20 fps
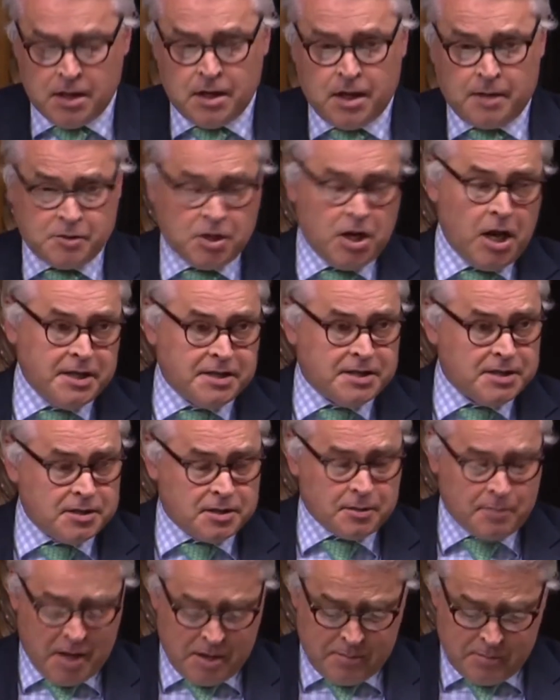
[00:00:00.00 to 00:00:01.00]
I'm delighted
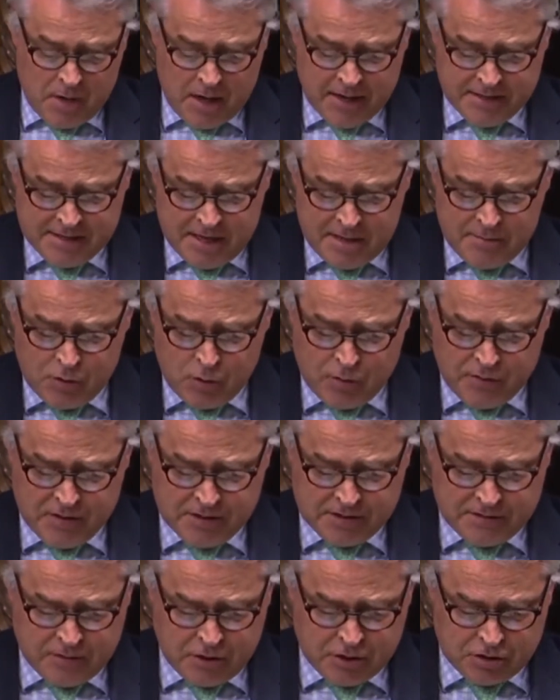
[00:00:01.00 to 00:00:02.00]
to make my debut in
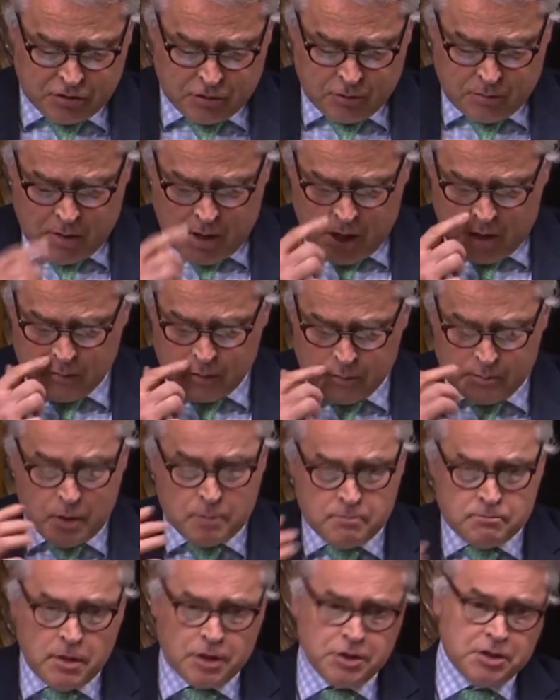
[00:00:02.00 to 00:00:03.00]
this virtual Parliament,
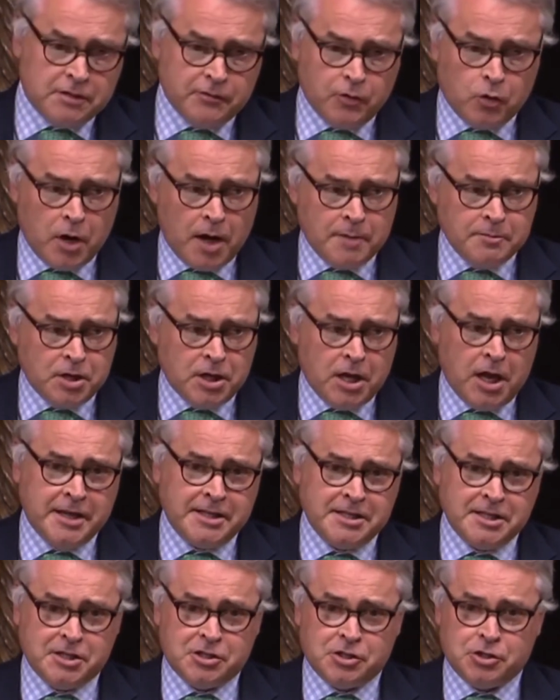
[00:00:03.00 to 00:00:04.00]
but most of all, I'm
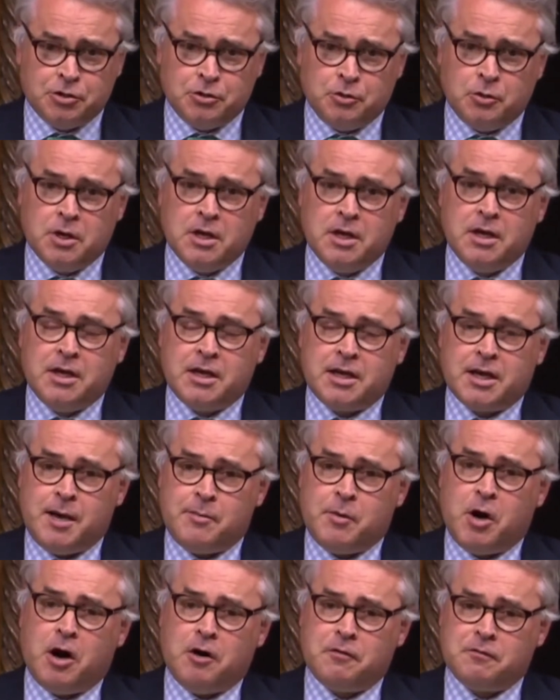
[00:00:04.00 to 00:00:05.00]
delighted to
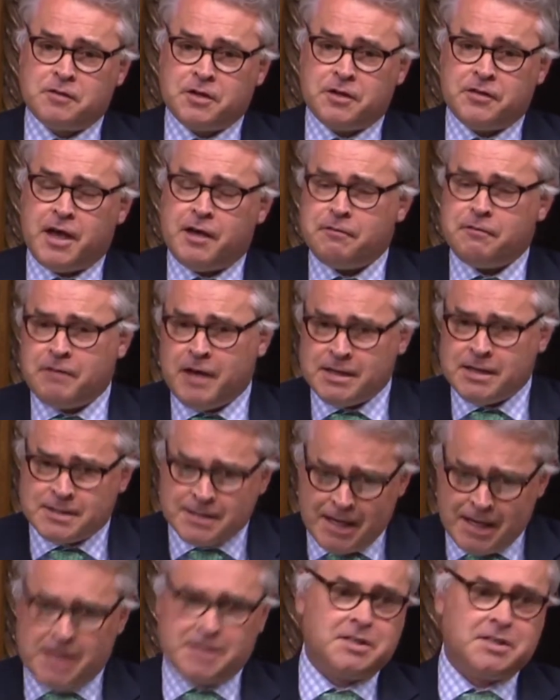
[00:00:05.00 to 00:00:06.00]
come after that
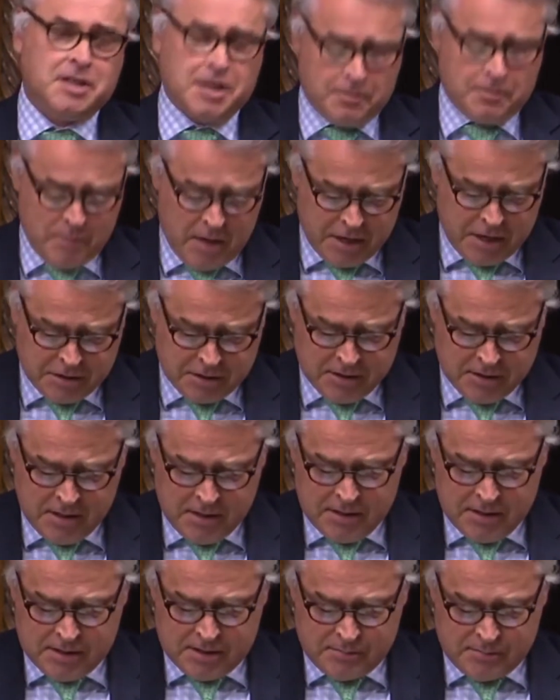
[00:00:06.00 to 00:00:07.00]
fantastic maiden
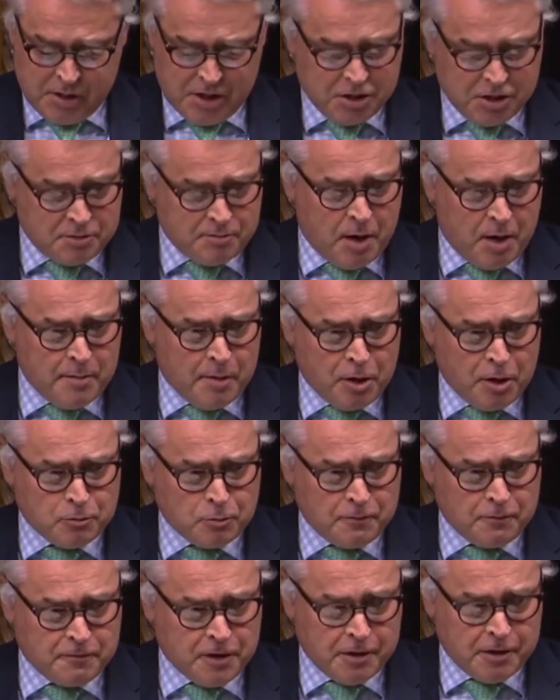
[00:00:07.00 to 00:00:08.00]
speech by my
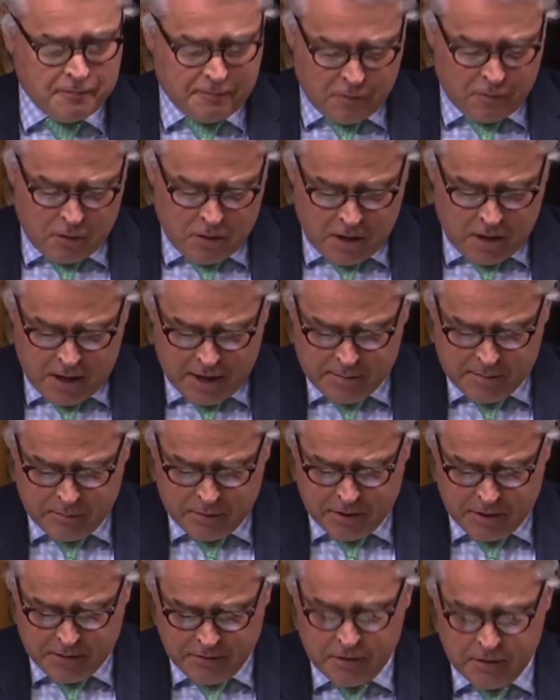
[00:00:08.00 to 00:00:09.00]
honourable friend for
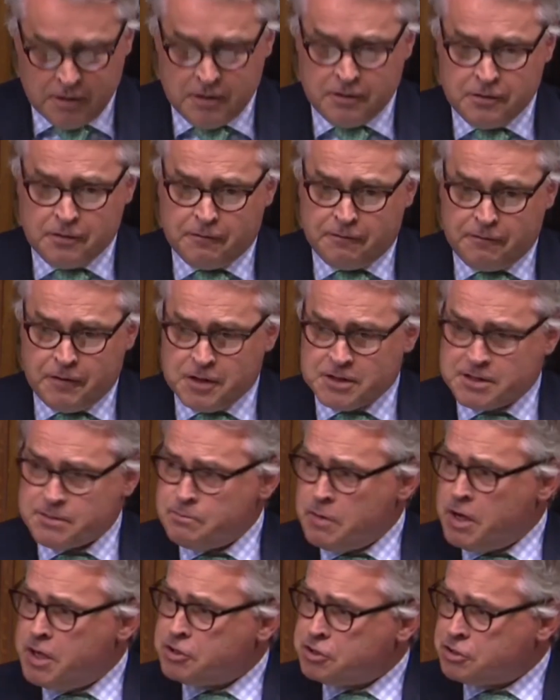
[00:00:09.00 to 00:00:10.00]
Hindburn, the first
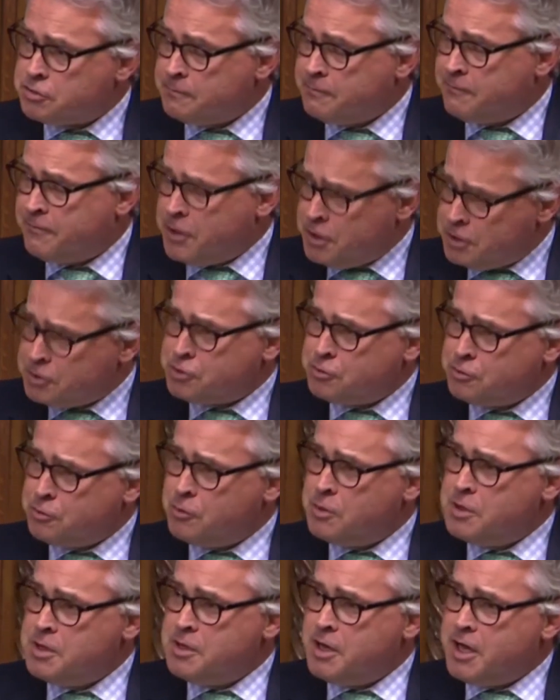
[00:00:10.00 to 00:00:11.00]

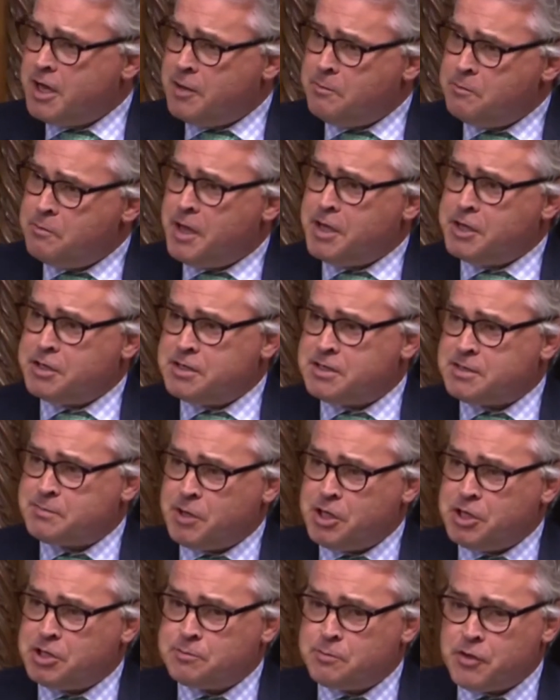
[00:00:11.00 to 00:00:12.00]
virtual maiden
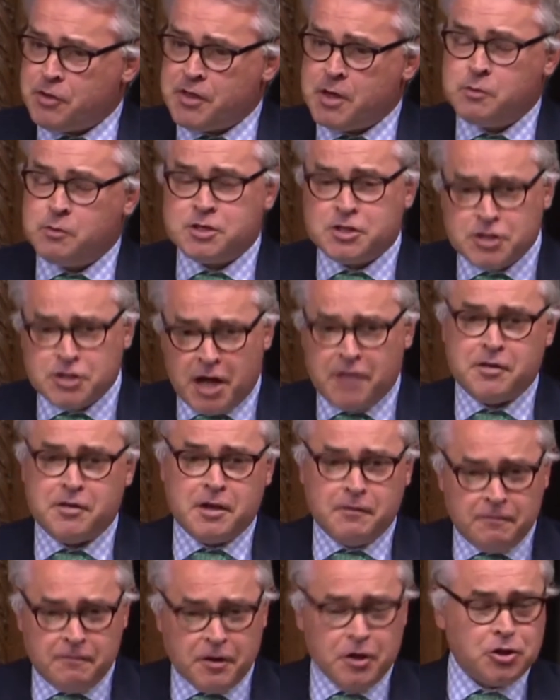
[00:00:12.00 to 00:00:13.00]
speech, but there was
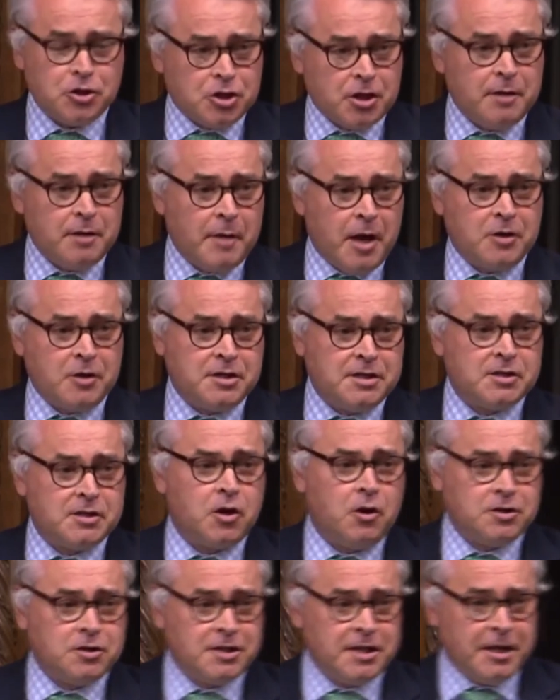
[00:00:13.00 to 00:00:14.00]
nothing virtual about its
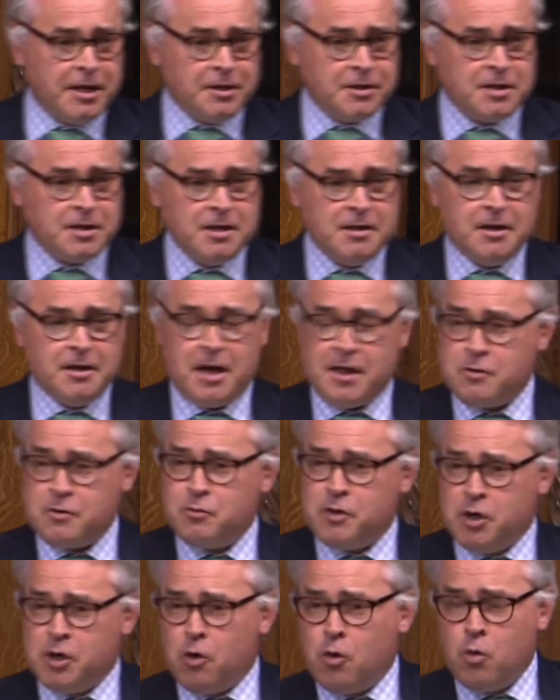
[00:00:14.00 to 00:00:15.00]
content. I
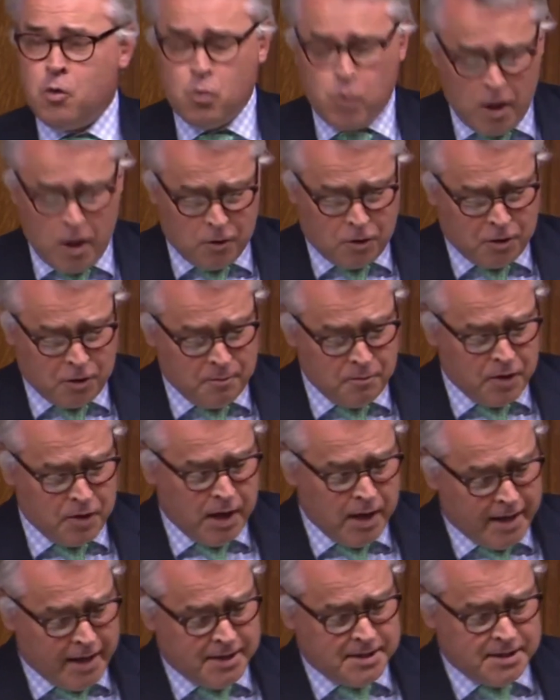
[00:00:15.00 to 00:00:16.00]
think we all welcome the
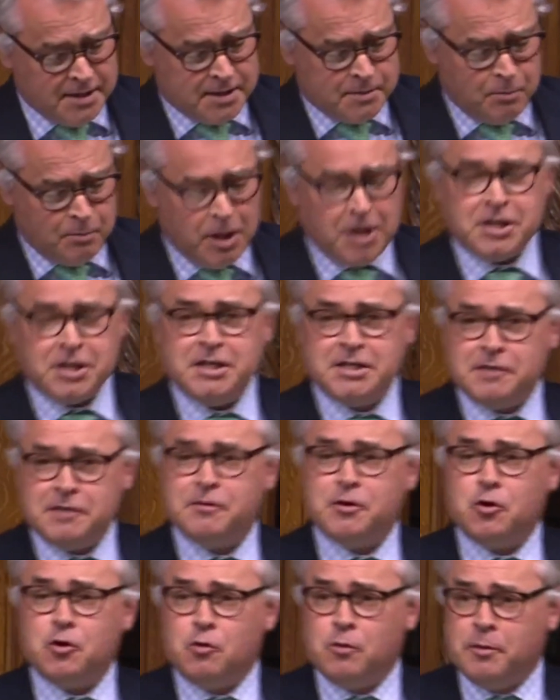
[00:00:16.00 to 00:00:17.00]
latest bloody
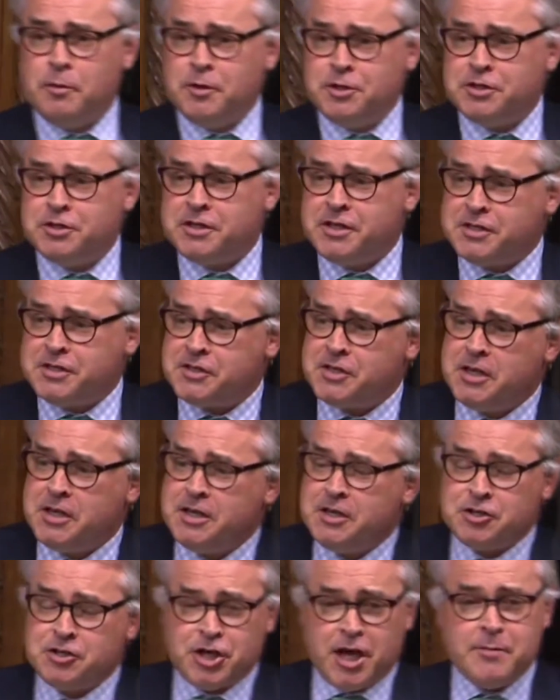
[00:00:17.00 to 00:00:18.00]
difficult woman to this
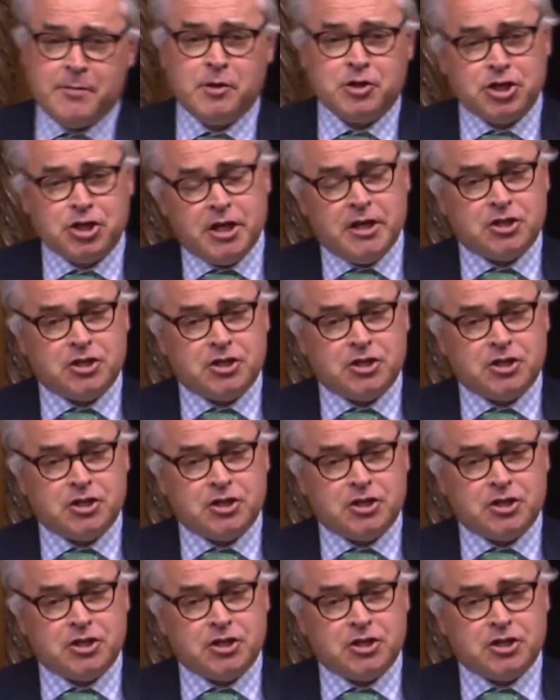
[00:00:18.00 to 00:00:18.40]
chamber. She